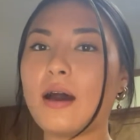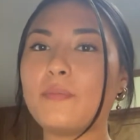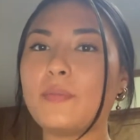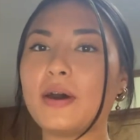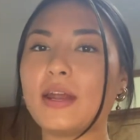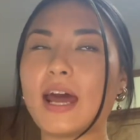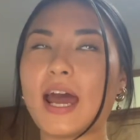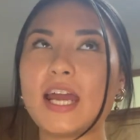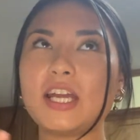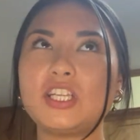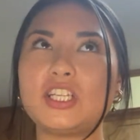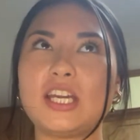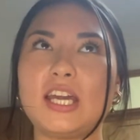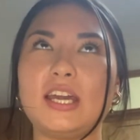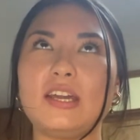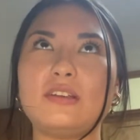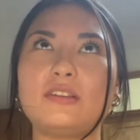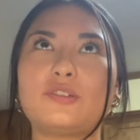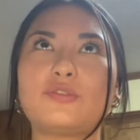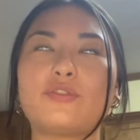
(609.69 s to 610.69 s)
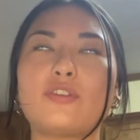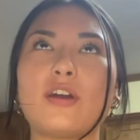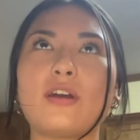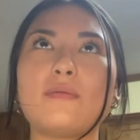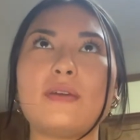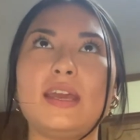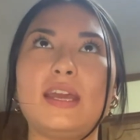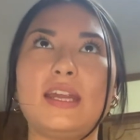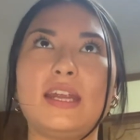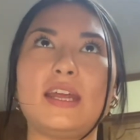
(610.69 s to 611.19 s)
But I change from
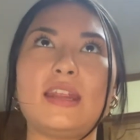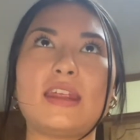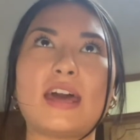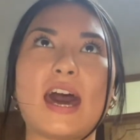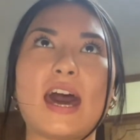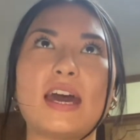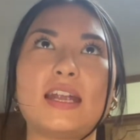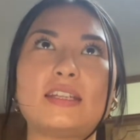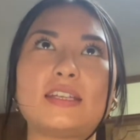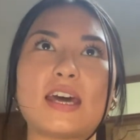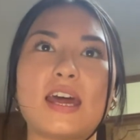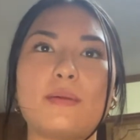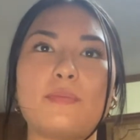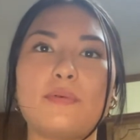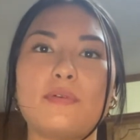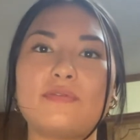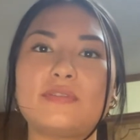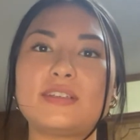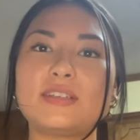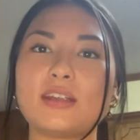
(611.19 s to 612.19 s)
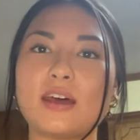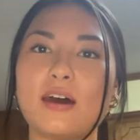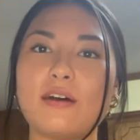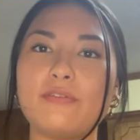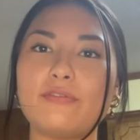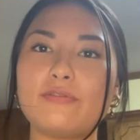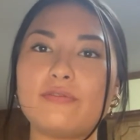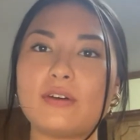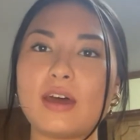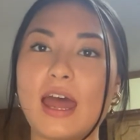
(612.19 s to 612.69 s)
eating that type of
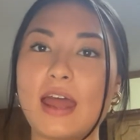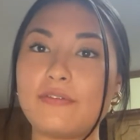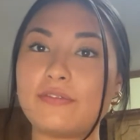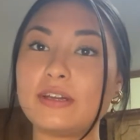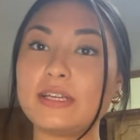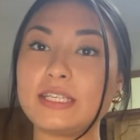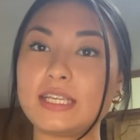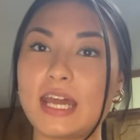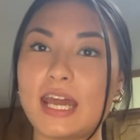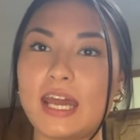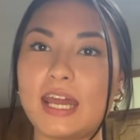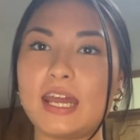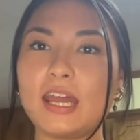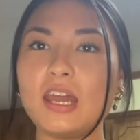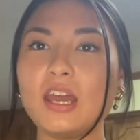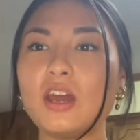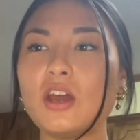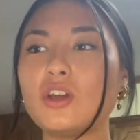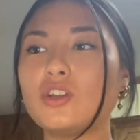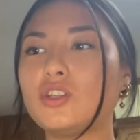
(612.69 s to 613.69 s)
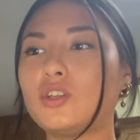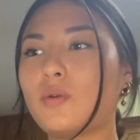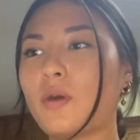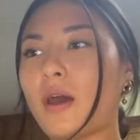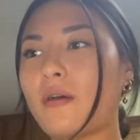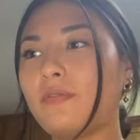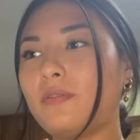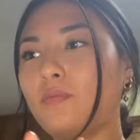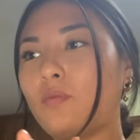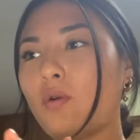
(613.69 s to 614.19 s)
stuff every day to
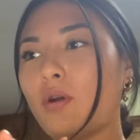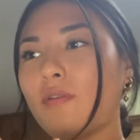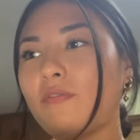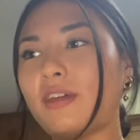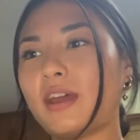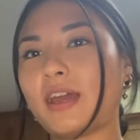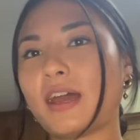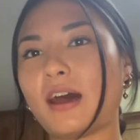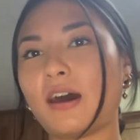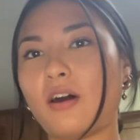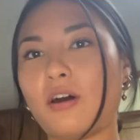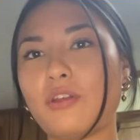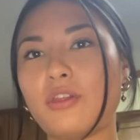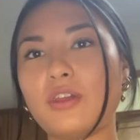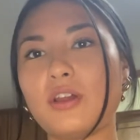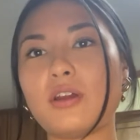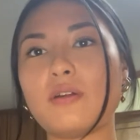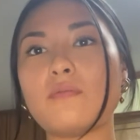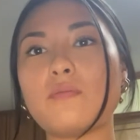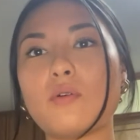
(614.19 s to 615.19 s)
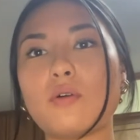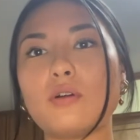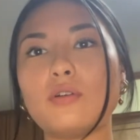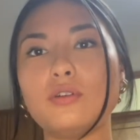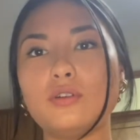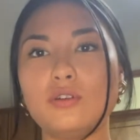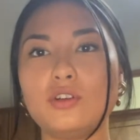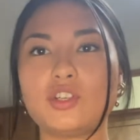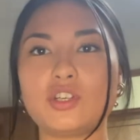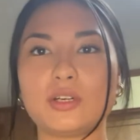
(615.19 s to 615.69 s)
having more of like a healthier, more
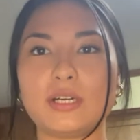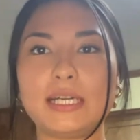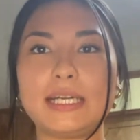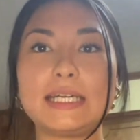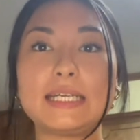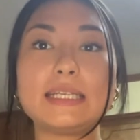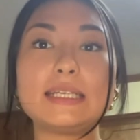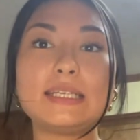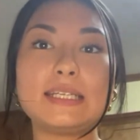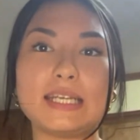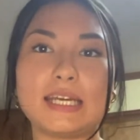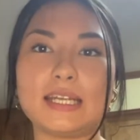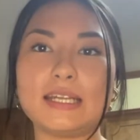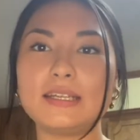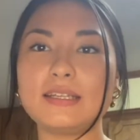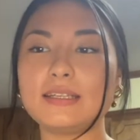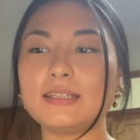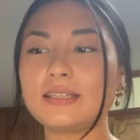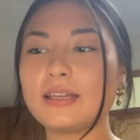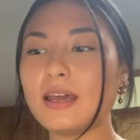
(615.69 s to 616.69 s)
nutrient-dense